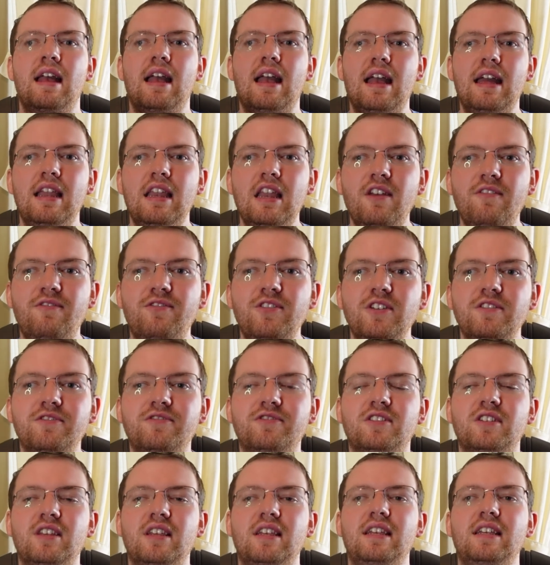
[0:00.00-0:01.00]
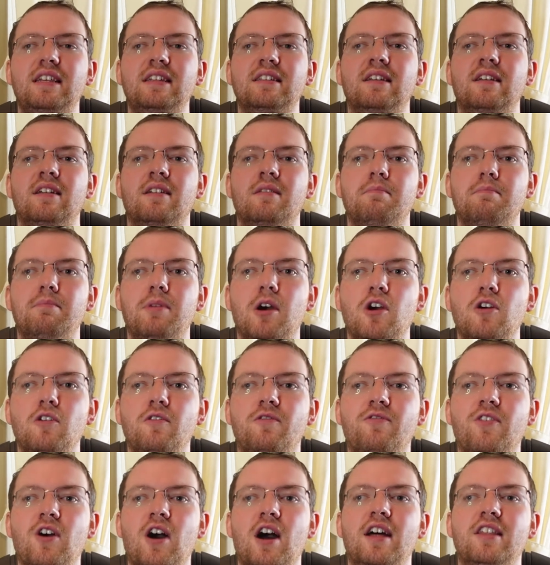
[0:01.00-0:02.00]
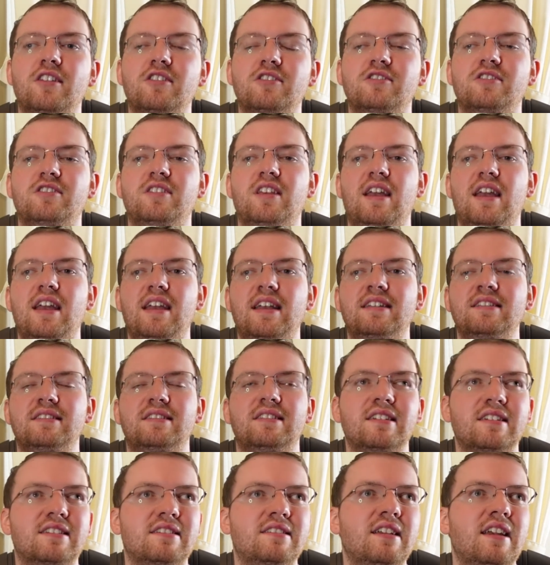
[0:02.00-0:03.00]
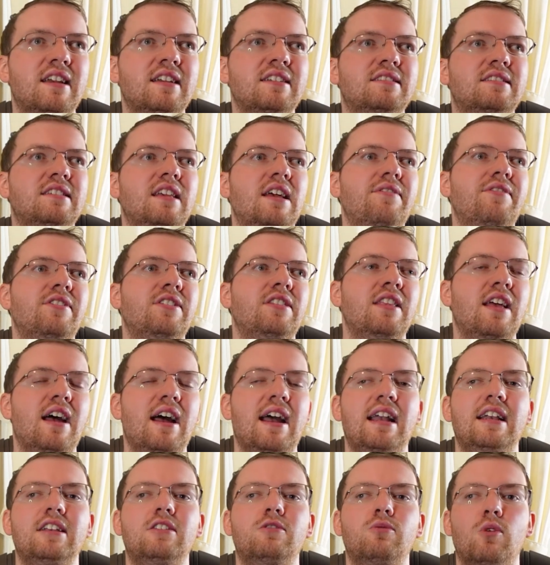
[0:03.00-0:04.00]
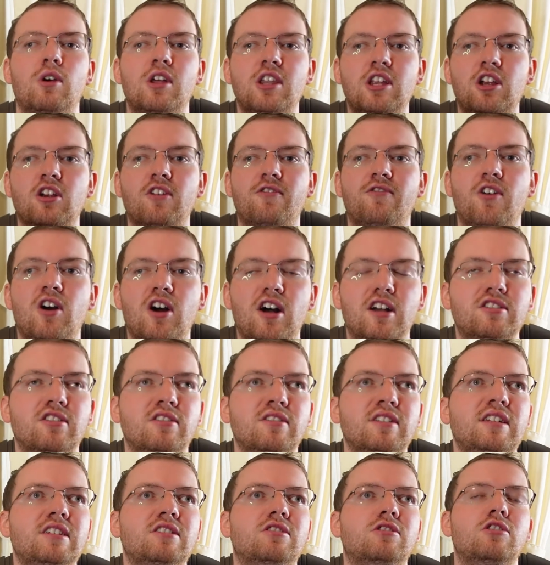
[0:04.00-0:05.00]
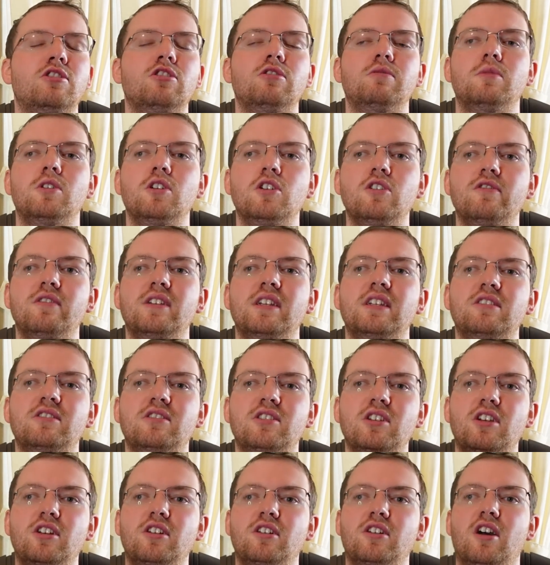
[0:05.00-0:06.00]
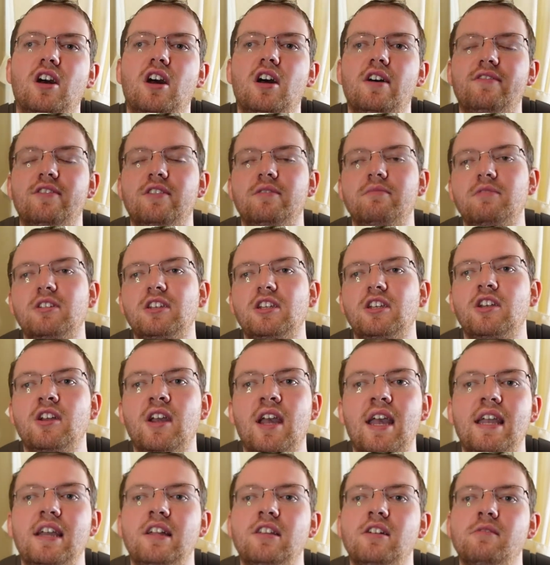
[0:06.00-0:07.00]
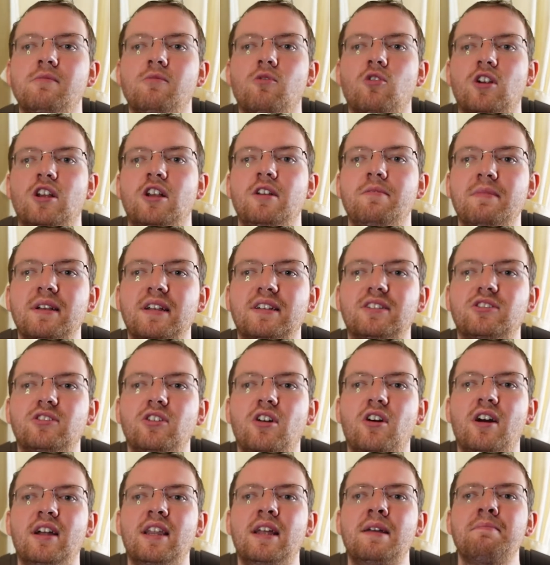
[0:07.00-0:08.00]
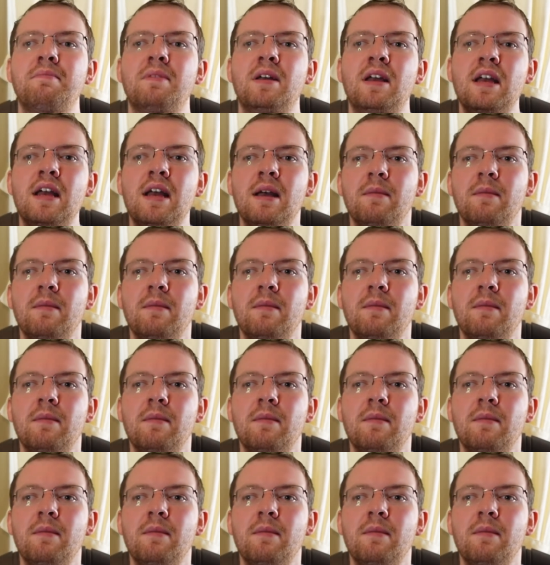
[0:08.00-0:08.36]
And if you've seen both Father's Day and Six Days, Seven Nights, what are your thoughts on these two movies? Do you love them? Do you hate them? Were you mixed on them?